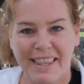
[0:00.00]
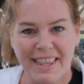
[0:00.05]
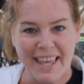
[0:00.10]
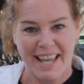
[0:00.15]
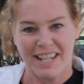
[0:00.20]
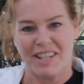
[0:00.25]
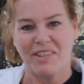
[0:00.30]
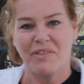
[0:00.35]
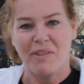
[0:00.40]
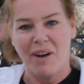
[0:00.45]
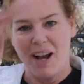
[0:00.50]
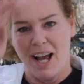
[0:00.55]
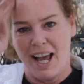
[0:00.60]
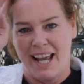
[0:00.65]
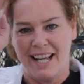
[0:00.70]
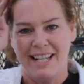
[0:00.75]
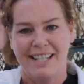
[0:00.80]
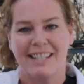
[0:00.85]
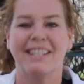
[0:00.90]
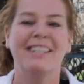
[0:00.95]
That's
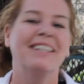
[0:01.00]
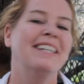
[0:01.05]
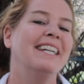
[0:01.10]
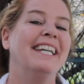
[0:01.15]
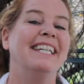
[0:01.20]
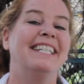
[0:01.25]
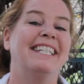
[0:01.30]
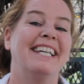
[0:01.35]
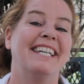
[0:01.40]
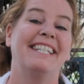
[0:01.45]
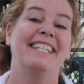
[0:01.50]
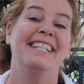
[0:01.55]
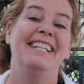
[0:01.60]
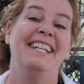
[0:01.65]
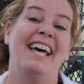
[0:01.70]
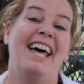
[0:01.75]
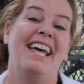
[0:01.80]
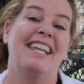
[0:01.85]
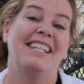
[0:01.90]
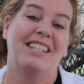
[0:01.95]
right. It does
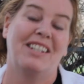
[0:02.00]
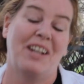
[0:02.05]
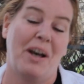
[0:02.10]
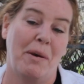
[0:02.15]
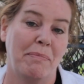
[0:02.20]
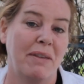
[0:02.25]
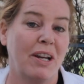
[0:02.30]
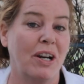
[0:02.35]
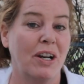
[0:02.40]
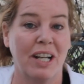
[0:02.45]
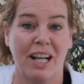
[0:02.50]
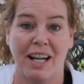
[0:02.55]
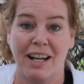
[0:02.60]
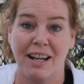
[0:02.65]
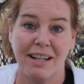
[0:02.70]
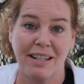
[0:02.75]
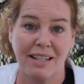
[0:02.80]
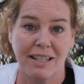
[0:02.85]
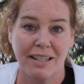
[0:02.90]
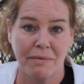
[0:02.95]
not stop there,
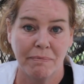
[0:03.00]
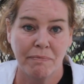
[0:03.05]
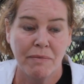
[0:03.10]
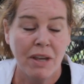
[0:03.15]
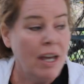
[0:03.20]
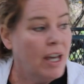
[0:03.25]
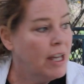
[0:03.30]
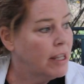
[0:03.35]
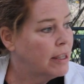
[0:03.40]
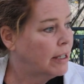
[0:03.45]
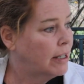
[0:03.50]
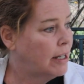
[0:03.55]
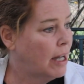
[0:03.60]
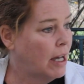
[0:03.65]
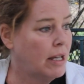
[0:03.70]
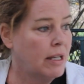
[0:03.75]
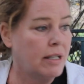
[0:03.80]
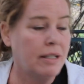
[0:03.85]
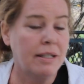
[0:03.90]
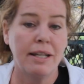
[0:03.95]
guys. The
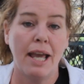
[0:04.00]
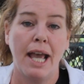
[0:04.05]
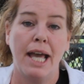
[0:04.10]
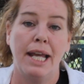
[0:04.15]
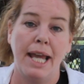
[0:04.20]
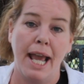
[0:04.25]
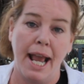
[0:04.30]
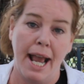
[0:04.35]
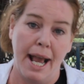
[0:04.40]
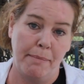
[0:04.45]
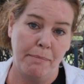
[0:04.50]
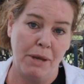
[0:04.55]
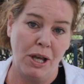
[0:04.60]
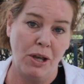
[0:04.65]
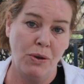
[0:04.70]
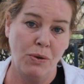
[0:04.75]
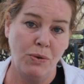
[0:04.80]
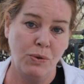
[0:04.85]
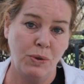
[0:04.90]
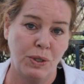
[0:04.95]
guns and
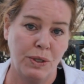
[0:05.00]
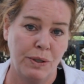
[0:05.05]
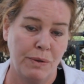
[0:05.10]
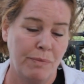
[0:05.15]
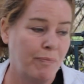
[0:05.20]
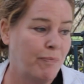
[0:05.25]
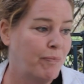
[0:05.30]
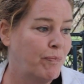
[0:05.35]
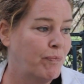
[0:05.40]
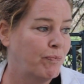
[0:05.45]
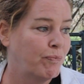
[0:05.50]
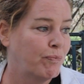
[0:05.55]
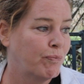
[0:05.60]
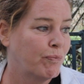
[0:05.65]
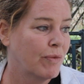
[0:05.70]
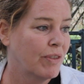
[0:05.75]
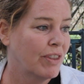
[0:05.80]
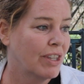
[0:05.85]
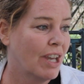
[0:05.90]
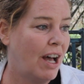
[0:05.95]

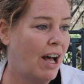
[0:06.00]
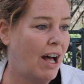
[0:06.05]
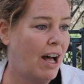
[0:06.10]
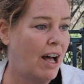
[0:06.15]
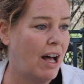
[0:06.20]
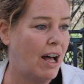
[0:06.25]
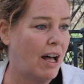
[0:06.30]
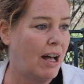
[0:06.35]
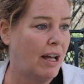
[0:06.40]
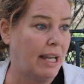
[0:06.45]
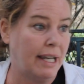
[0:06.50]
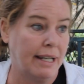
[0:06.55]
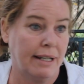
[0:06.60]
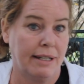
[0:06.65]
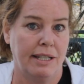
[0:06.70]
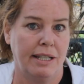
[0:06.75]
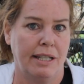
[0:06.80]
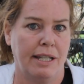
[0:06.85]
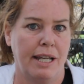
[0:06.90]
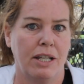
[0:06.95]
ammos, uh,
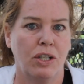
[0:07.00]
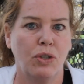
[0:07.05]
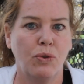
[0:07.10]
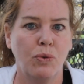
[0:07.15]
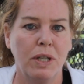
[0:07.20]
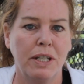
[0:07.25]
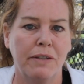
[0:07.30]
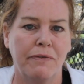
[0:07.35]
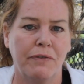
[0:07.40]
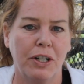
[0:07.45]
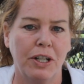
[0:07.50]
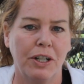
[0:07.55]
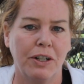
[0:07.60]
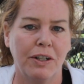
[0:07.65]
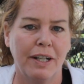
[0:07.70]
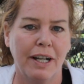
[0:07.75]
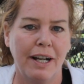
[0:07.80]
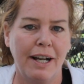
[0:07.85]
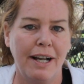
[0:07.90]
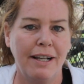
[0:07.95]
accessories for
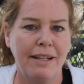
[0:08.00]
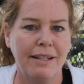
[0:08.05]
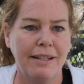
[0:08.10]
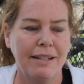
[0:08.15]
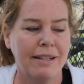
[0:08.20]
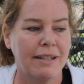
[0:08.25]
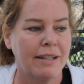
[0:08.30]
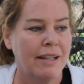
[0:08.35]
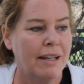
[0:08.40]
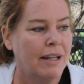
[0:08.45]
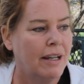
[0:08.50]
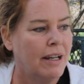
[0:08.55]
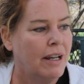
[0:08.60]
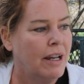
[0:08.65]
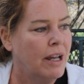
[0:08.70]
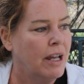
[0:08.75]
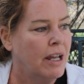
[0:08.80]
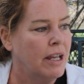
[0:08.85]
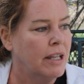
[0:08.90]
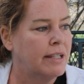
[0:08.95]
your guns.
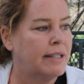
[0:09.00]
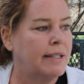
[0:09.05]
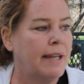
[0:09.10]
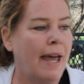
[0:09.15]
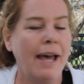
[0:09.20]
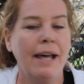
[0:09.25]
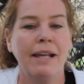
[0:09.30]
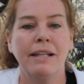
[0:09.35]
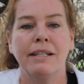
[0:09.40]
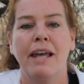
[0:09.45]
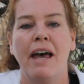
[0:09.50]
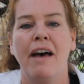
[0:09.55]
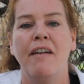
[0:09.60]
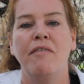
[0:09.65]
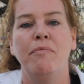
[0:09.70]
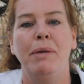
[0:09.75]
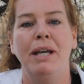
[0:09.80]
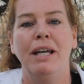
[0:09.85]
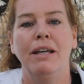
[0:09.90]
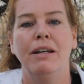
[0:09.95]
Sales
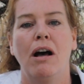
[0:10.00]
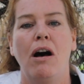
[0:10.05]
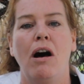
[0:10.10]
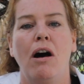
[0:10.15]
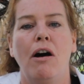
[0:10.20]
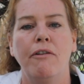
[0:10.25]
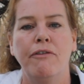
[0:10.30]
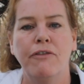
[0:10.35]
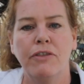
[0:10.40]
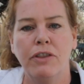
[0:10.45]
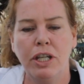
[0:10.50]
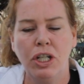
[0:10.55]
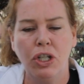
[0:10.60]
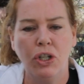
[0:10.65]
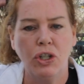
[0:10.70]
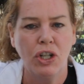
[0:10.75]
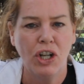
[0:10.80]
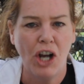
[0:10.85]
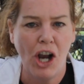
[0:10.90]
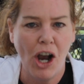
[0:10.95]
have been off the
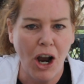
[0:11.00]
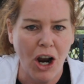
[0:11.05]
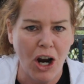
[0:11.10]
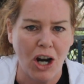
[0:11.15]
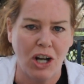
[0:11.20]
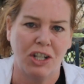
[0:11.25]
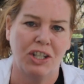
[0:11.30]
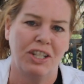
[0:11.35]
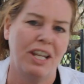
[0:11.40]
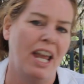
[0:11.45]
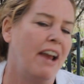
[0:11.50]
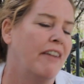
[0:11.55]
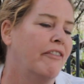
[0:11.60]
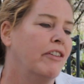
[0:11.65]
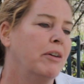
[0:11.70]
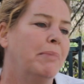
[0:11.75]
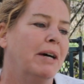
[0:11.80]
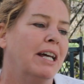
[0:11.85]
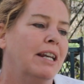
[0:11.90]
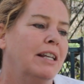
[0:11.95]
charts.
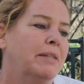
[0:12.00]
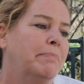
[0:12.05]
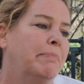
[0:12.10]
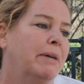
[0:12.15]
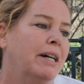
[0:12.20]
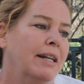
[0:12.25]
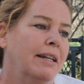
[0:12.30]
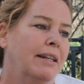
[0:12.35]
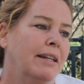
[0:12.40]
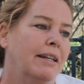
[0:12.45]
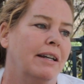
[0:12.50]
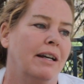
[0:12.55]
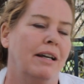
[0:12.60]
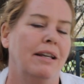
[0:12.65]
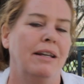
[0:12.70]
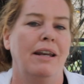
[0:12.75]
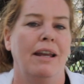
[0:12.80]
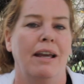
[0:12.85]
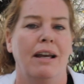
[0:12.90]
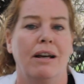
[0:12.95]
Everybody's buying a
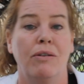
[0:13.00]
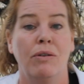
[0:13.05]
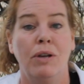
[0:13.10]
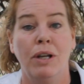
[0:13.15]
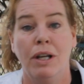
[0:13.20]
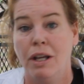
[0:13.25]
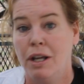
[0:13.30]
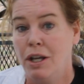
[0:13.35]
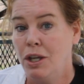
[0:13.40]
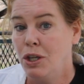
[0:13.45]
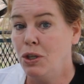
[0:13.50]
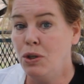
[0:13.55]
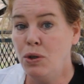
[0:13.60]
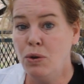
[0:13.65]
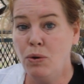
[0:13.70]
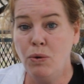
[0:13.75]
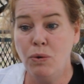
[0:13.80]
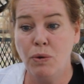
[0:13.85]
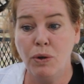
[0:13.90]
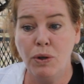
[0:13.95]
gun now.
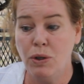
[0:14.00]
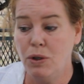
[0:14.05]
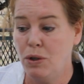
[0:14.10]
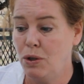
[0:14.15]
You